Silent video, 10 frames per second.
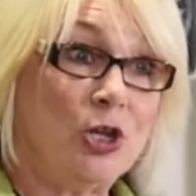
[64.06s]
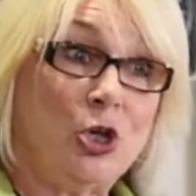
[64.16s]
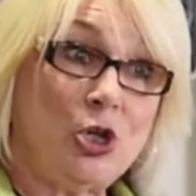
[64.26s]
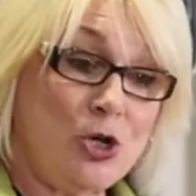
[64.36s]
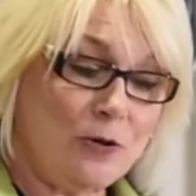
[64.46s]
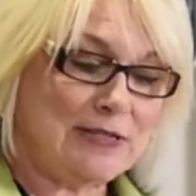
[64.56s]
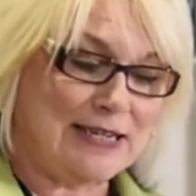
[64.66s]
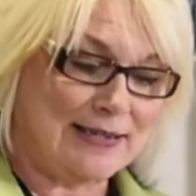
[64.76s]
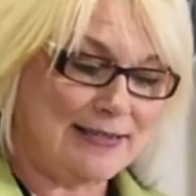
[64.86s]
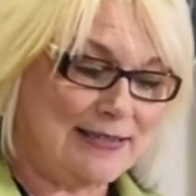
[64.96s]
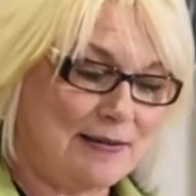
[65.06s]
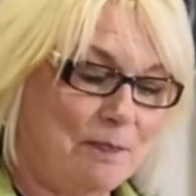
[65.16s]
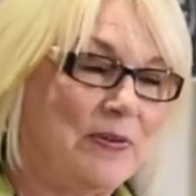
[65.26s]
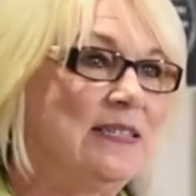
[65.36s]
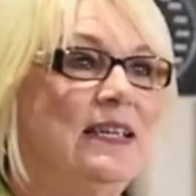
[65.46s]
the good news is
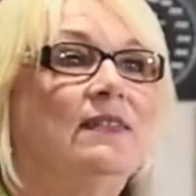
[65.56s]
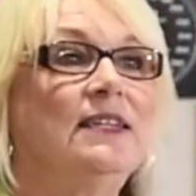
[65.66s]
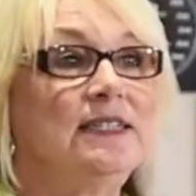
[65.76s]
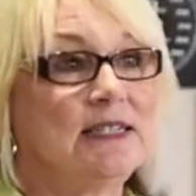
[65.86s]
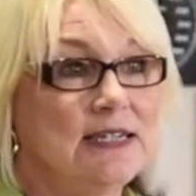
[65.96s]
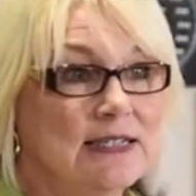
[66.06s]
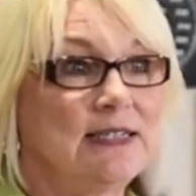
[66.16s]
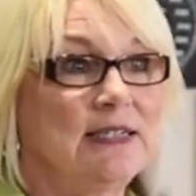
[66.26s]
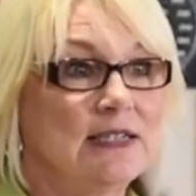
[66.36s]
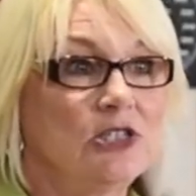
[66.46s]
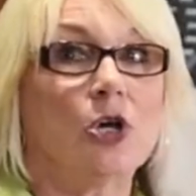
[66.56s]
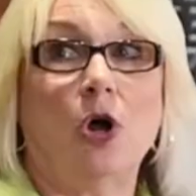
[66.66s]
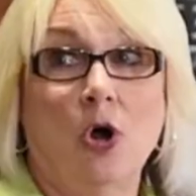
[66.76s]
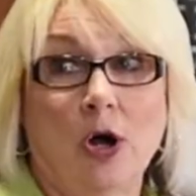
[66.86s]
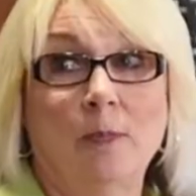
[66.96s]
that these statistics
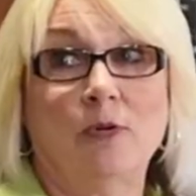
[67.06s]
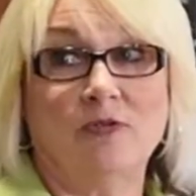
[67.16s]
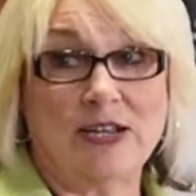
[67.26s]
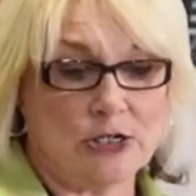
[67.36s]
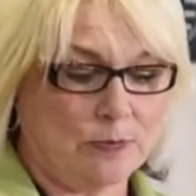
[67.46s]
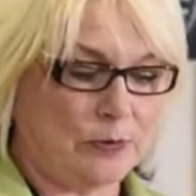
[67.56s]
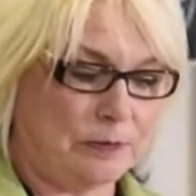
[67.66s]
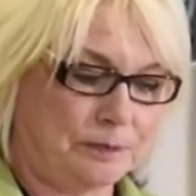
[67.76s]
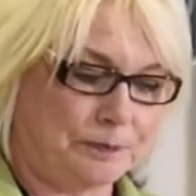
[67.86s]
are preventable.